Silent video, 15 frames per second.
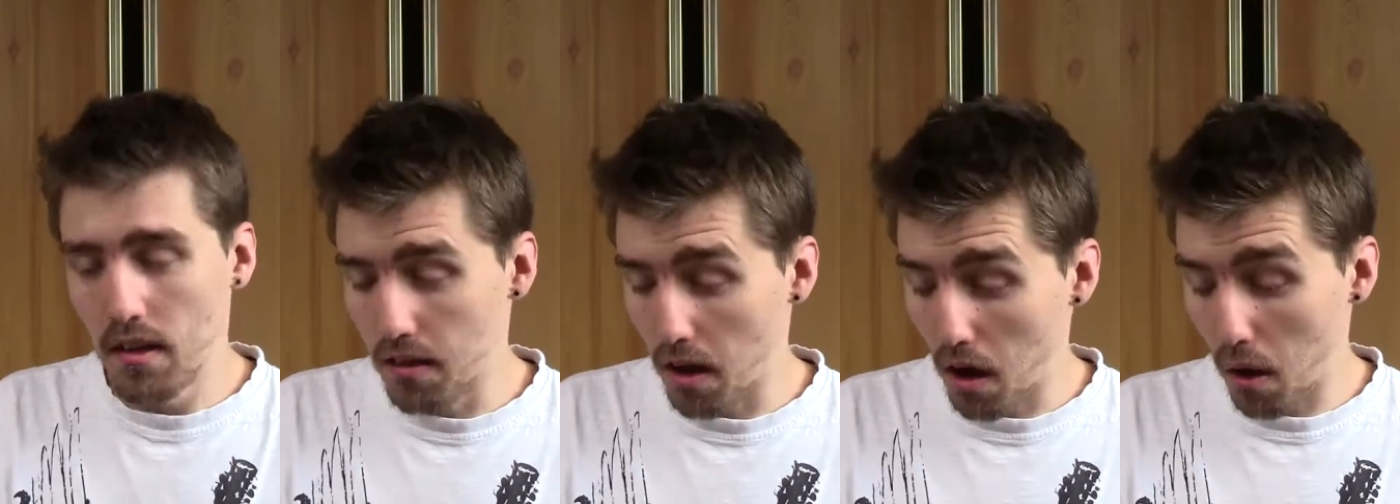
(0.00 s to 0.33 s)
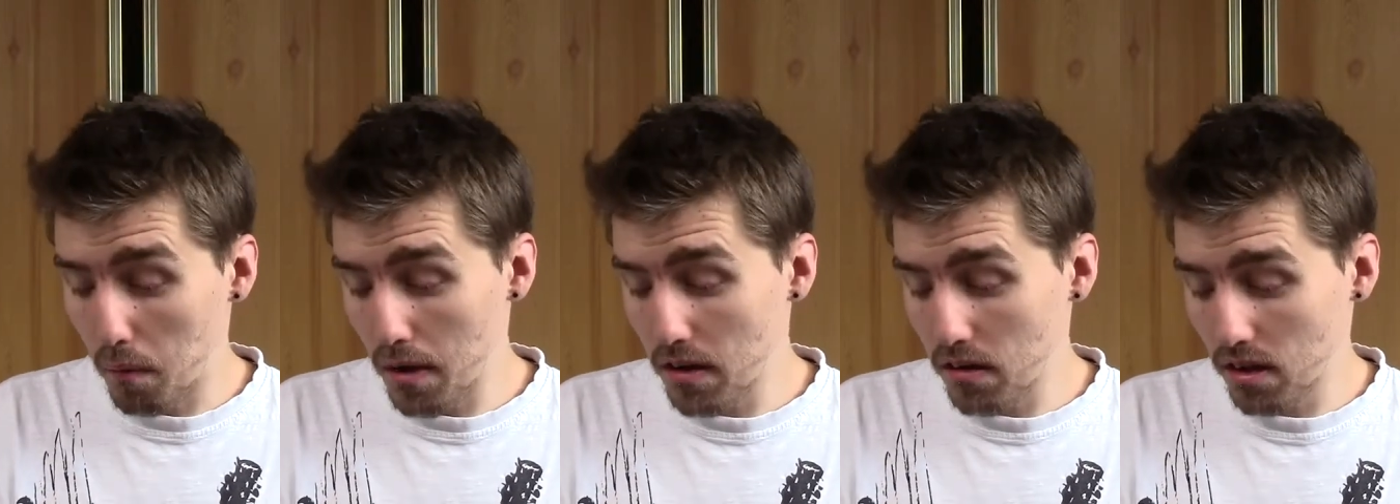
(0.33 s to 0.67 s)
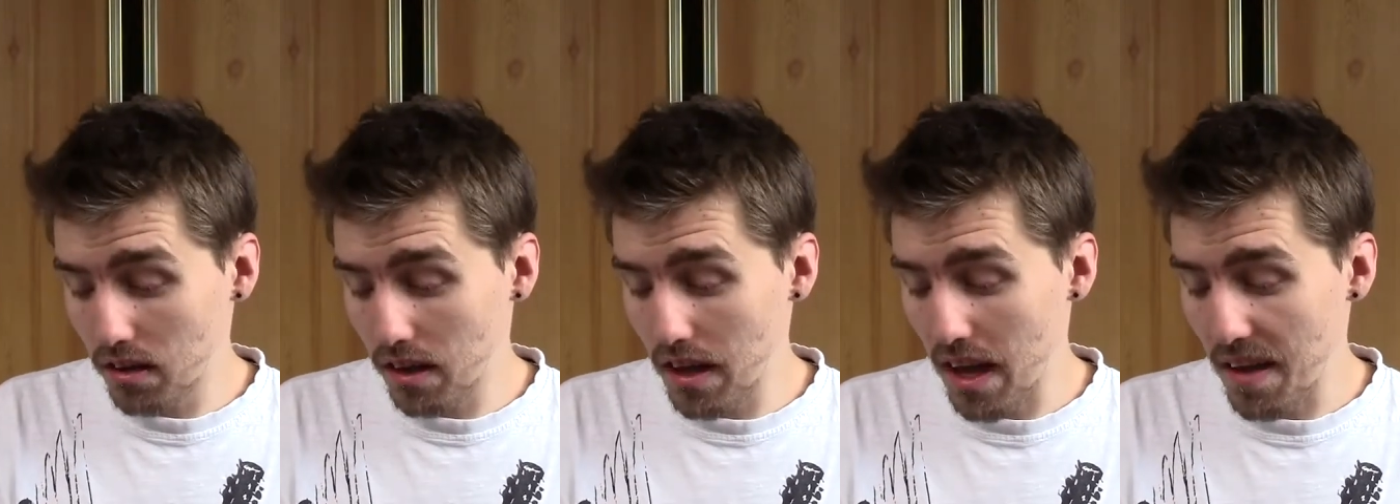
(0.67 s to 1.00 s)
So it'll be
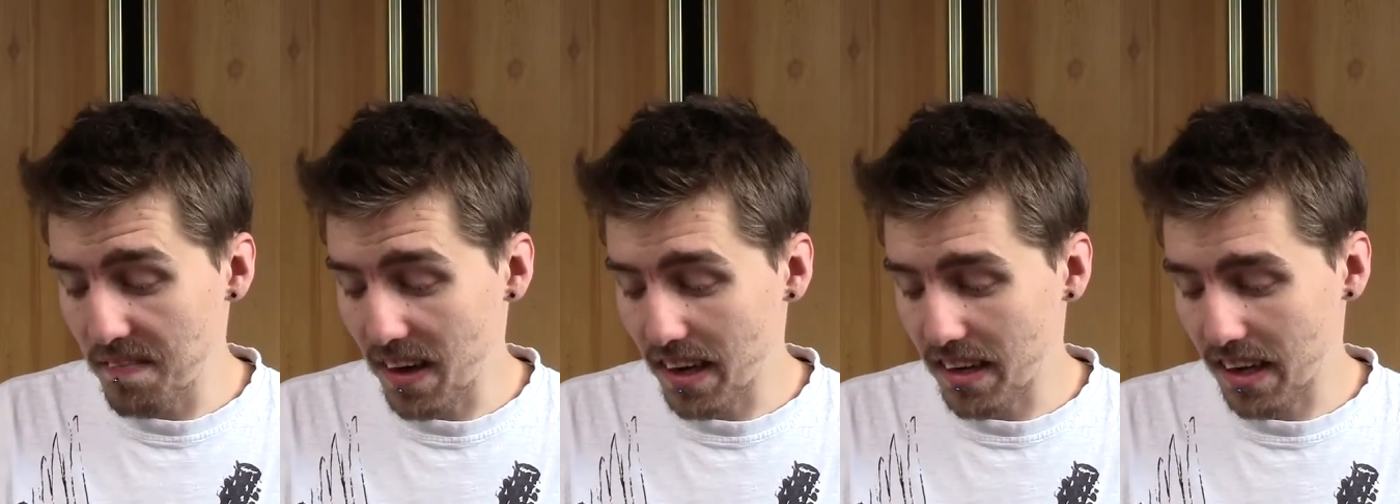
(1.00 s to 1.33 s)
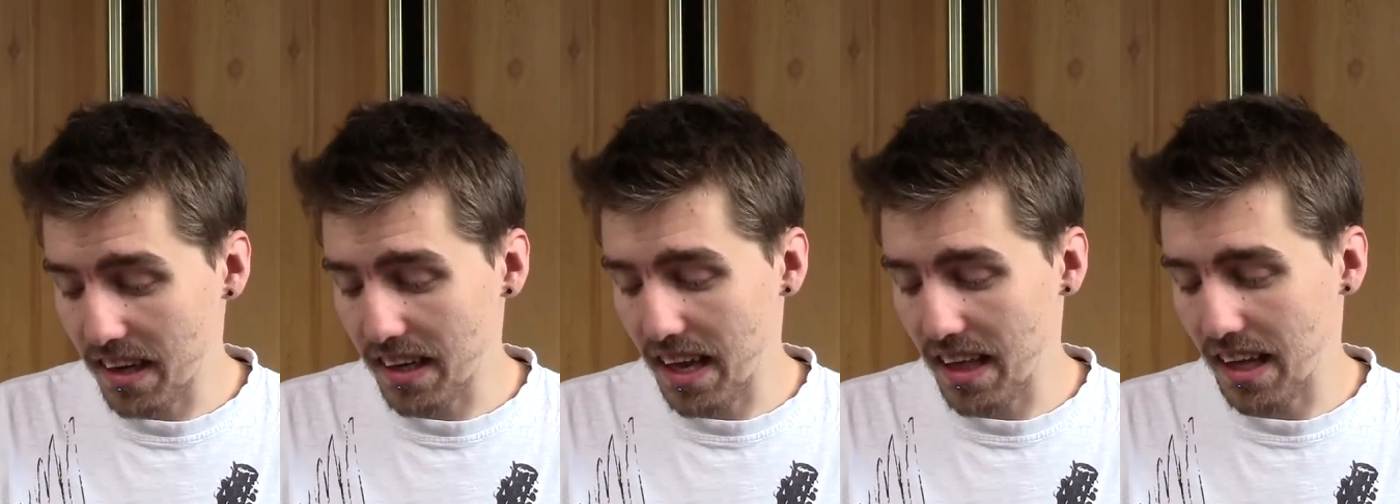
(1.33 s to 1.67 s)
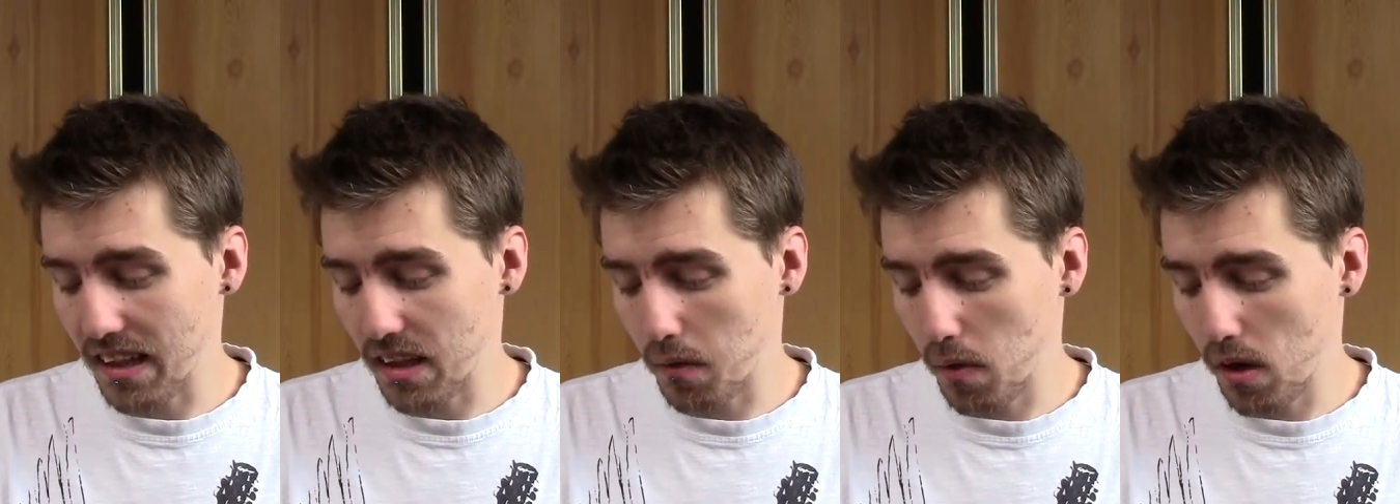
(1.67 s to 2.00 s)
interesting to see if I can get
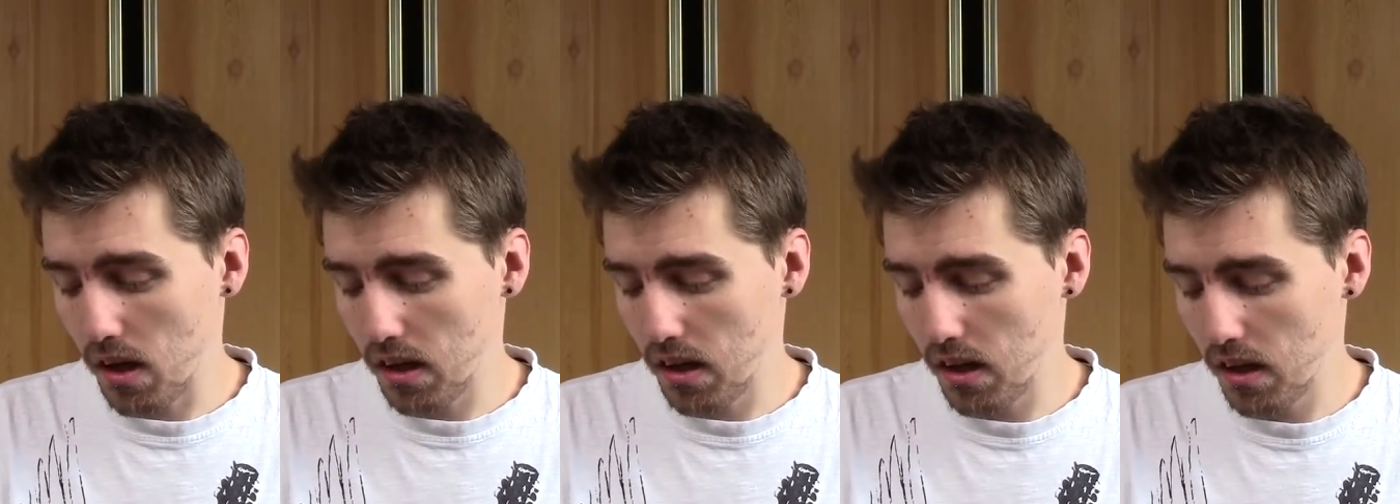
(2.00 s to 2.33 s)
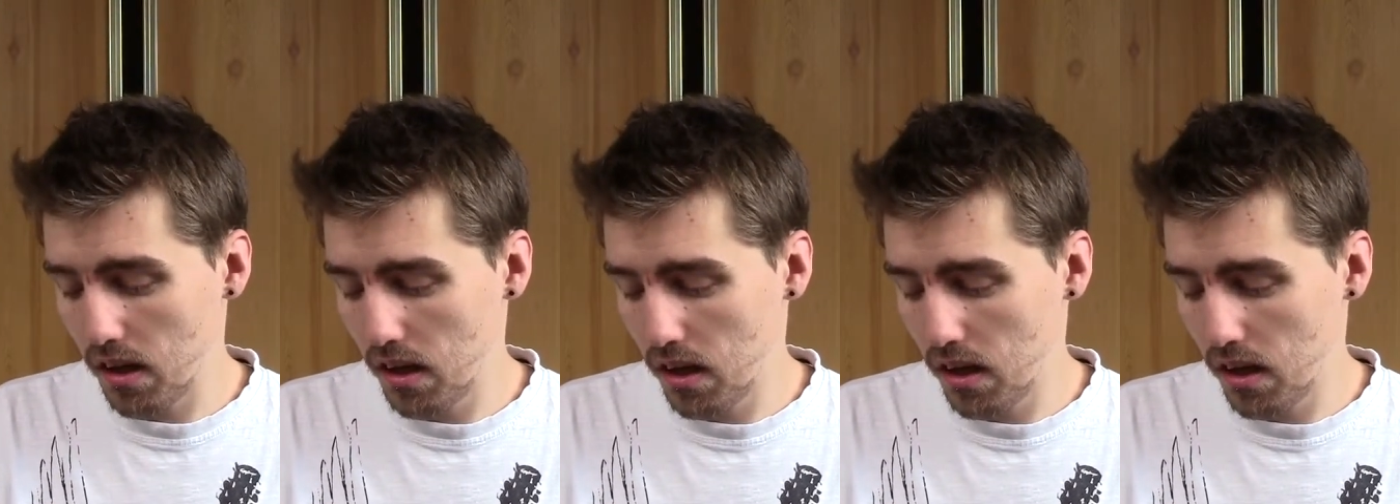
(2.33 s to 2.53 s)
that to work.